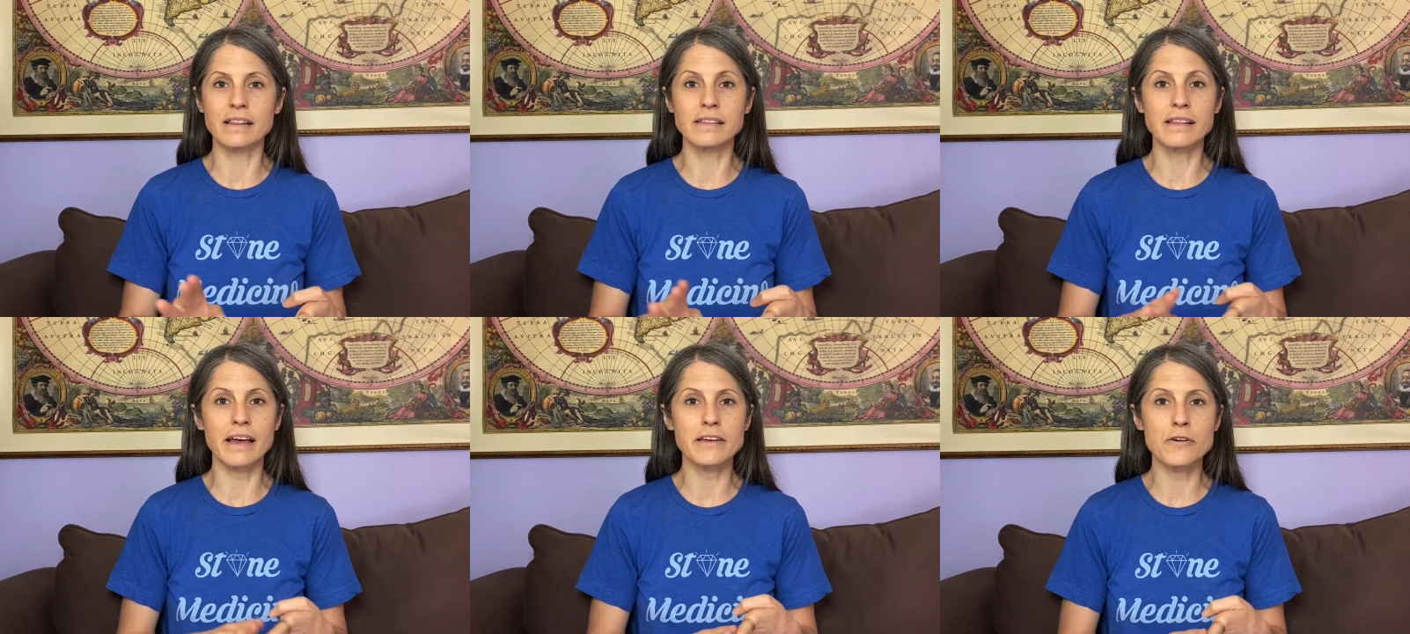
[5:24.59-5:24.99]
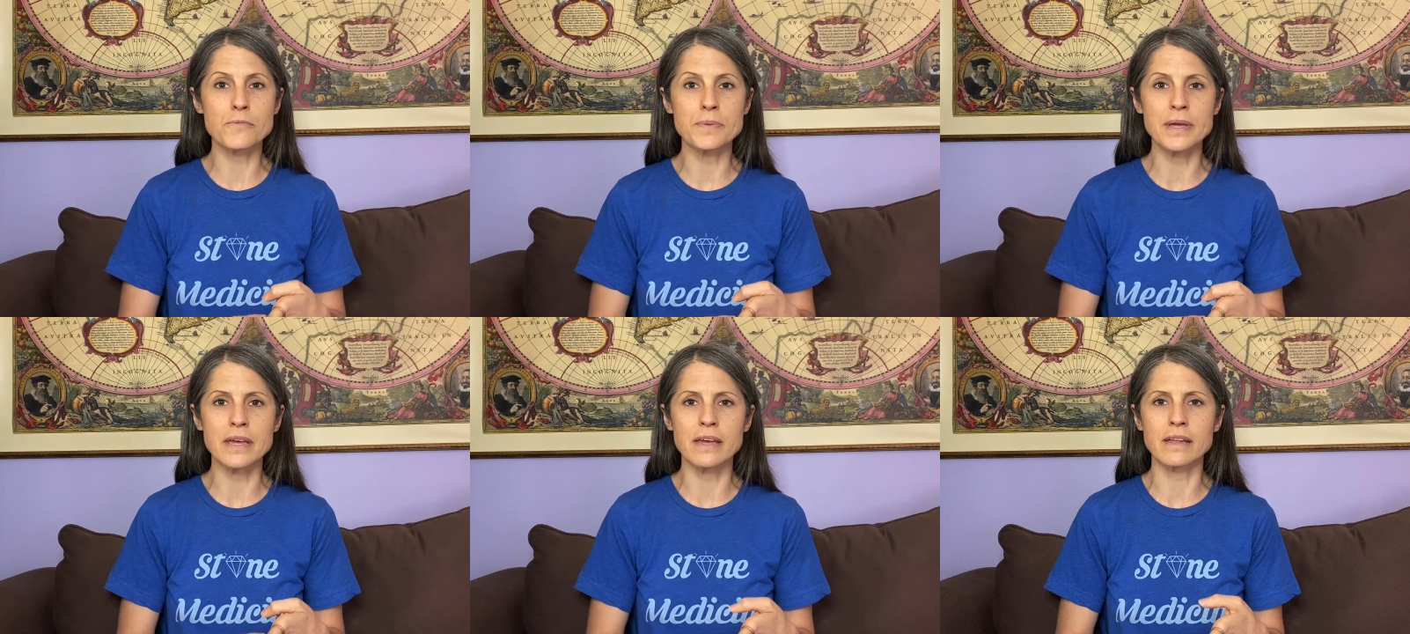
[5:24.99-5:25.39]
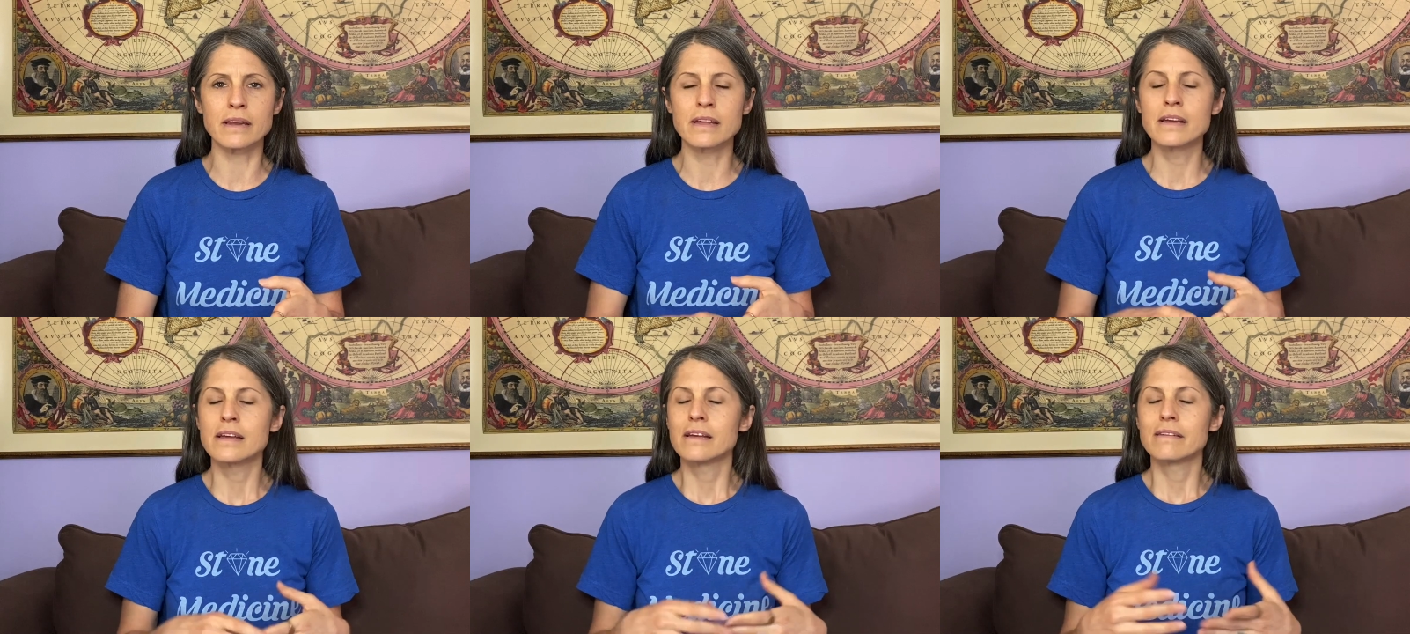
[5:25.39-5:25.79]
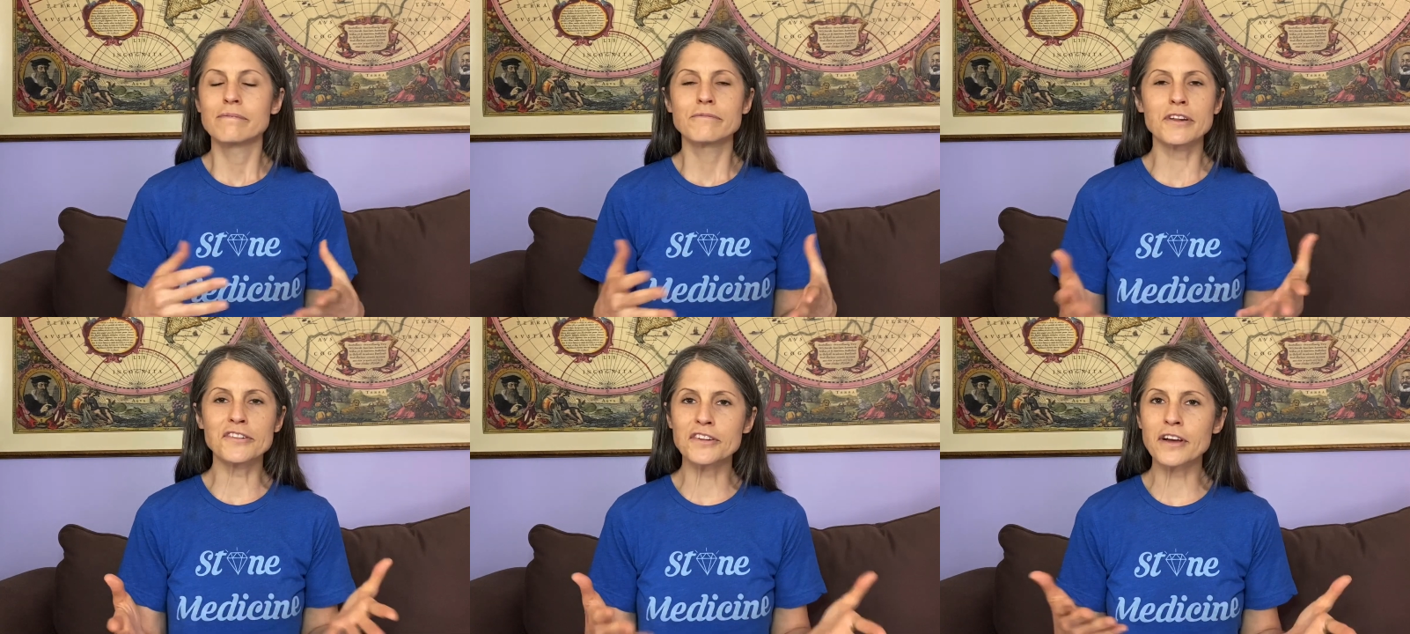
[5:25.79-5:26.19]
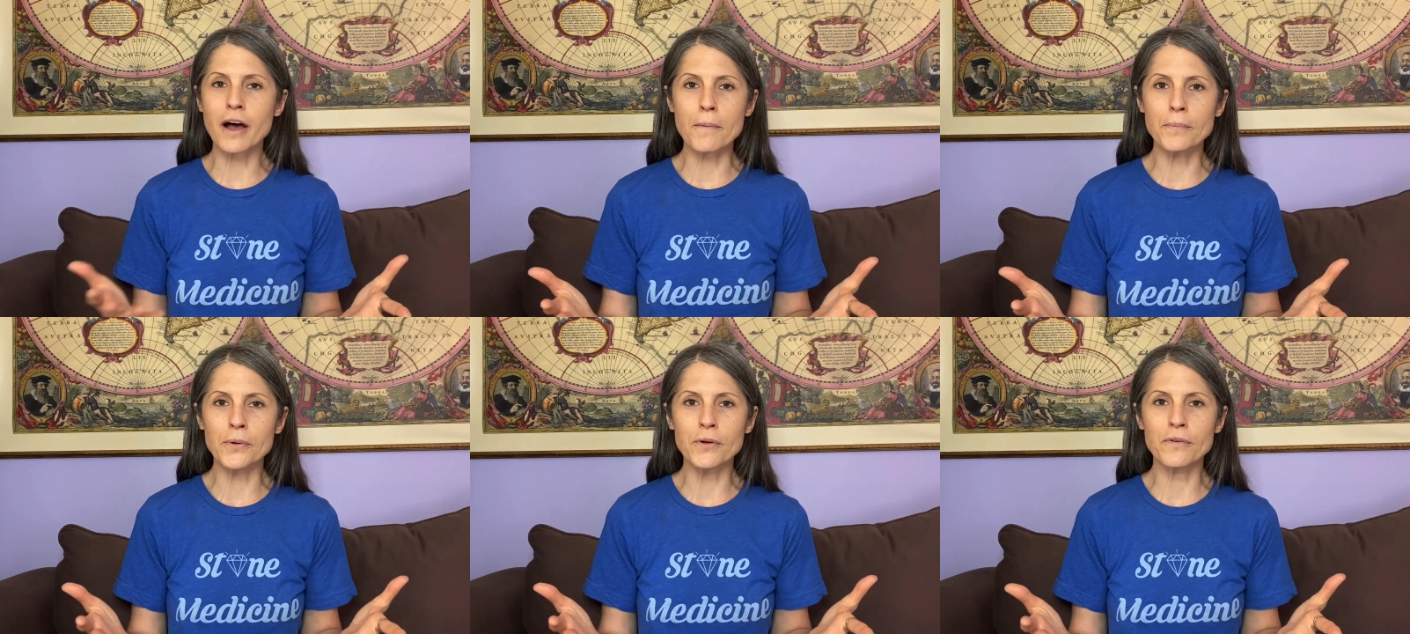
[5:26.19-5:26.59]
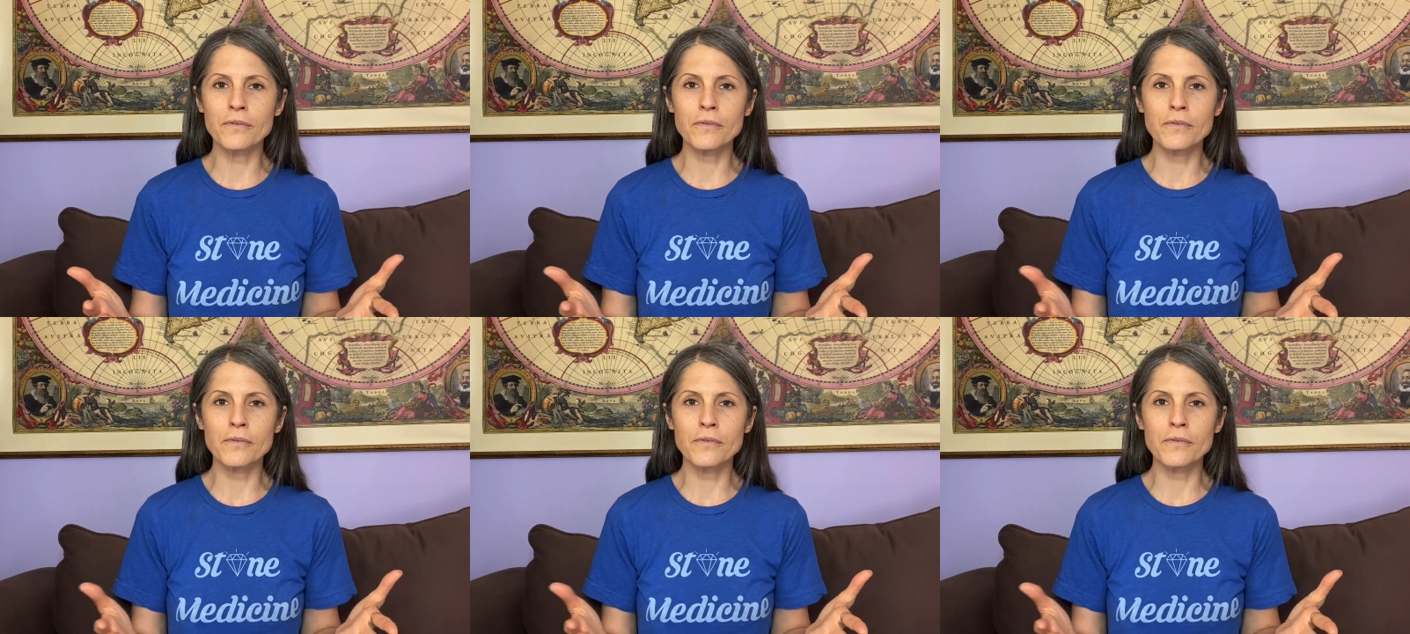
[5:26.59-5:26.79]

lycopene, just a couple.